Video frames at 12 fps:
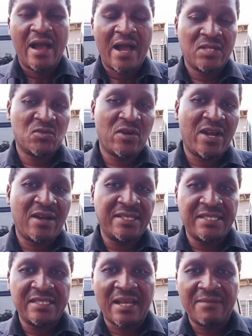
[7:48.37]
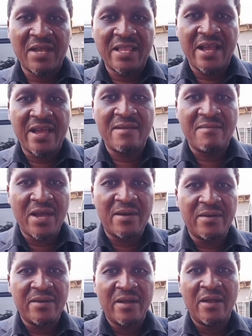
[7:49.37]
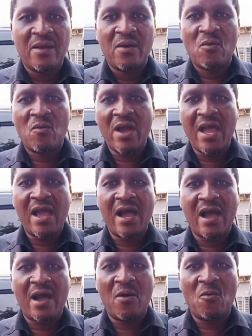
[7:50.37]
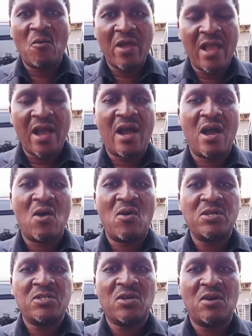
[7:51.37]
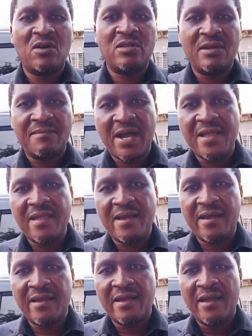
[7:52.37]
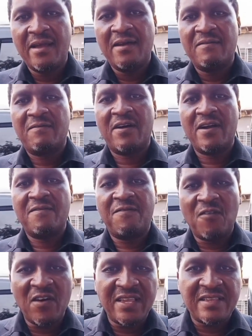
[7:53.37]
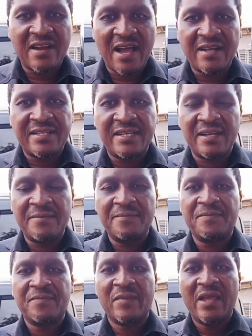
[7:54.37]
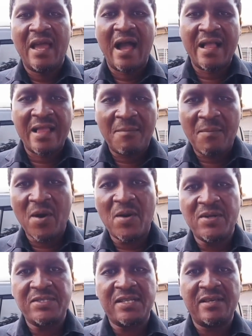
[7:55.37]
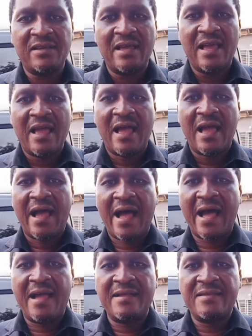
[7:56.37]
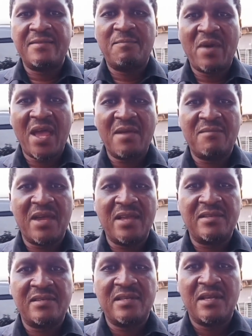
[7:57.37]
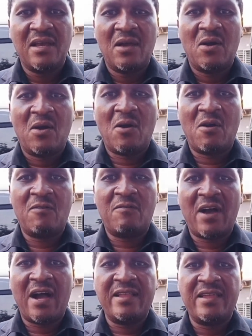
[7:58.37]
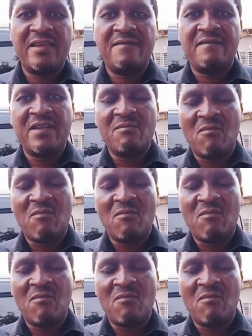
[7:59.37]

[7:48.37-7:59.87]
as well as the Zambia Daily Mail, where we are also demanding for a full retraction, an apology, and payment of an even